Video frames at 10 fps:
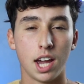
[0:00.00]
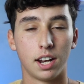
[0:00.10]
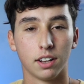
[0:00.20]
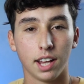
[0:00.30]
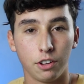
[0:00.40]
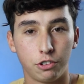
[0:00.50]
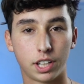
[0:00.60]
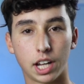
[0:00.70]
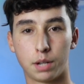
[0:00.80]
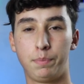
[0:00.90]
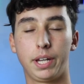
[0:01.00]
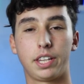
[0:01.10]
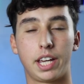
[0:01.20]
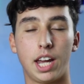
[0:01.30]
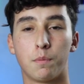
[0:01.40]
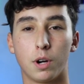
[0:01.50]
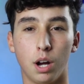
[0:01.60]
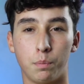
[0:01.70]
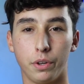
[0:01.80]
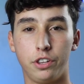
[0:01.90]
and it allows you to kind of pick the camera
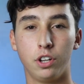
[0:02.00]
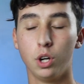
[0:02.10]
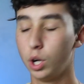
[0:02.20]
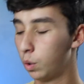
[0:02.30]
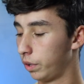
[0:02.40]
up with you